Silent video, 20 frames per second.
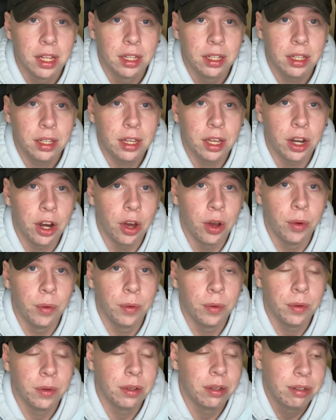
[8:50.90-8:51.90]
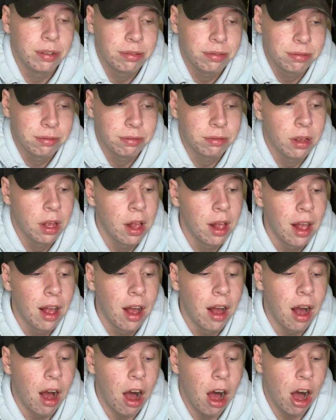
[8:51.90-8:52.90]
you know,
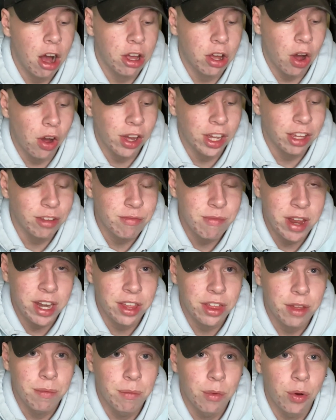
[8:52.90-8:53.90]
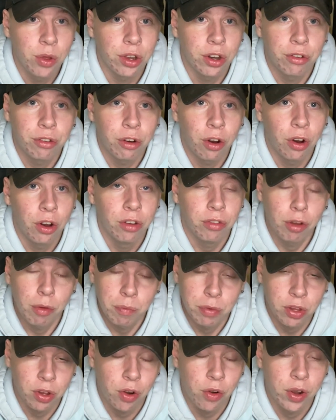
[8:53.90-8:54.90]
I can't give him anything more than a 5. I'm
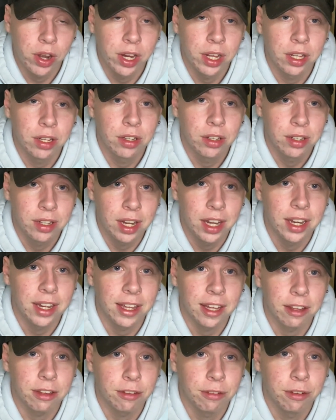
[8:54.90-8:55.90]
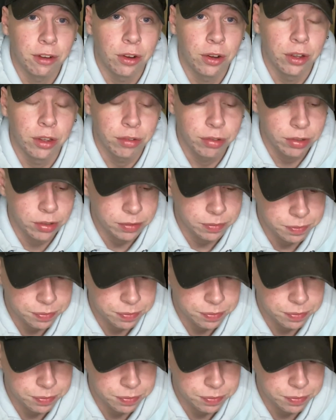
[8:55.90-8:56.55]
sorry. Deeney gets a 5.